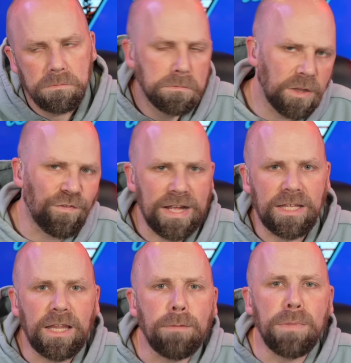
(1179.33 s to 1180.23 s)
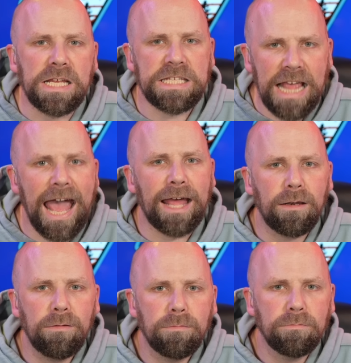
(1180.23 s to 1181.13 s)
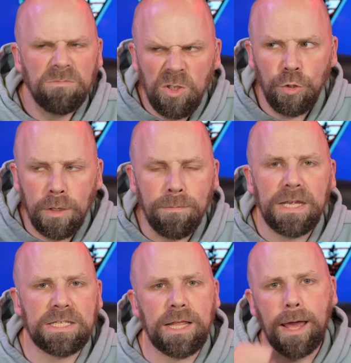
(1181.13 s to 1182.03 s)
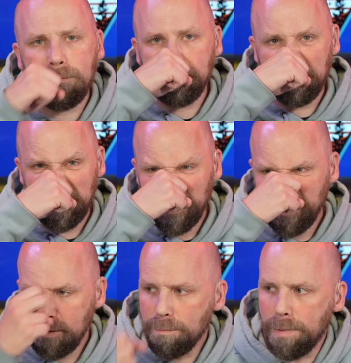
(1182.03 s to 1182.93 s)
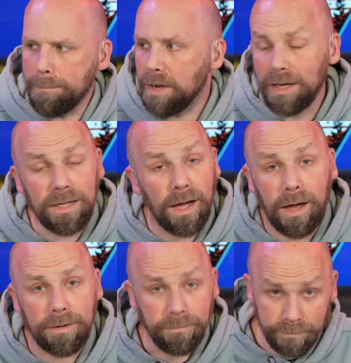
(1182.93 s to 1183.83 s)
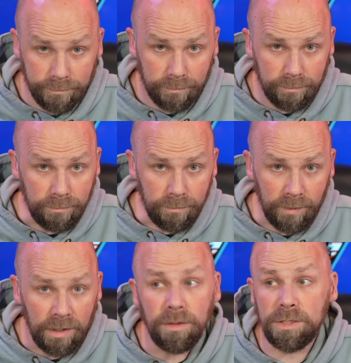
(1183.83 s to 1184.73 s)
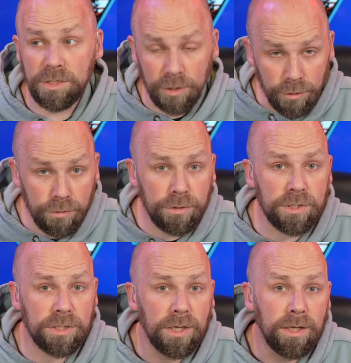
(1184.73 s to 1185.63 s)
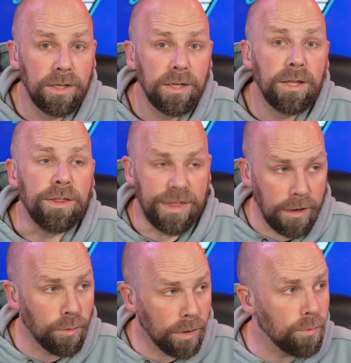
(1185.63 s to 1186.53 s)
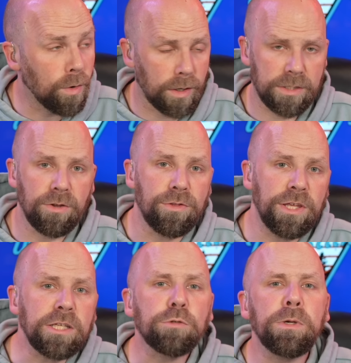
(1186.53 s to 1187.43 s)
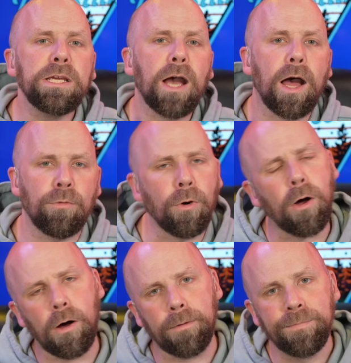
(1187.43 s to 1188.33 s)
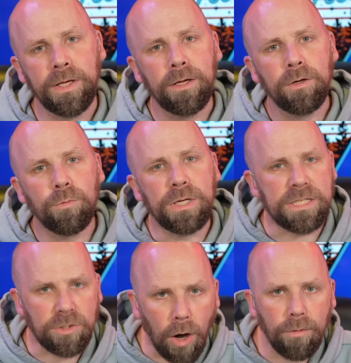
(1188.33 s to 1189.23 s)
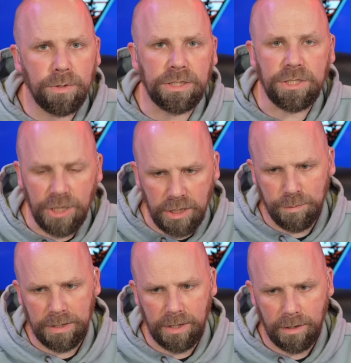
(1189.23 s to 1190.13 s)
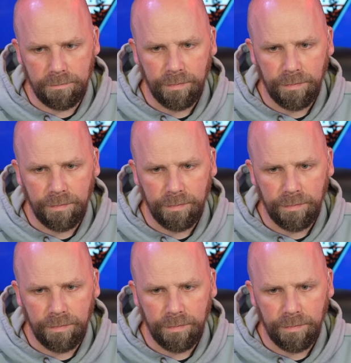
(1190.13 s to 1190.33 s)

the fact that they missed that, you could miss that. But my God, the sleuths, they were at work. So this week on Raw, we start with the Judgment Day.